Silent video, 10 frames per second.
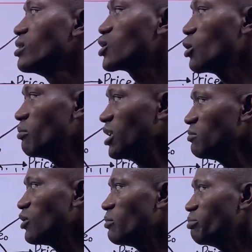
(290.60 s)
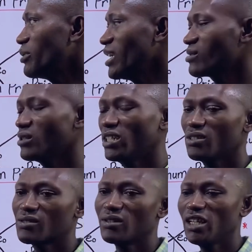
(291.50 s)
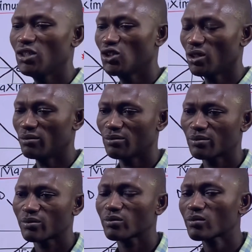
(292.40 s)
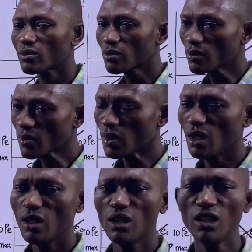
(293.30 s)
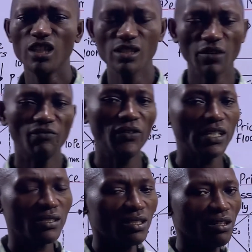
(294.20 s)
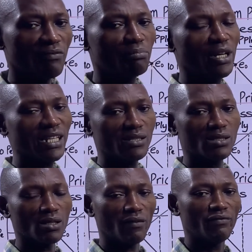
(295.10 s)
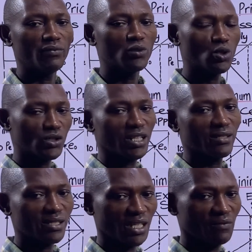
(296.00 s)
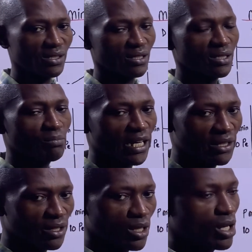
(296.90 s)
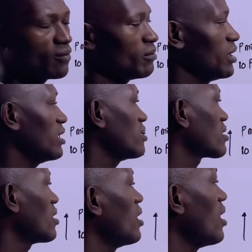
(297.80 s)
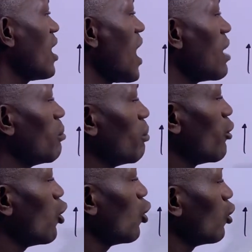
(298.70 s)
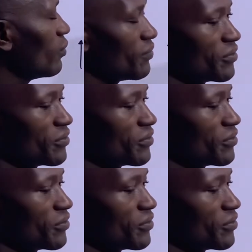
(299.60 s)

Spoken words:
So minimum price legislation is the fixing of prices of goods and services by the government above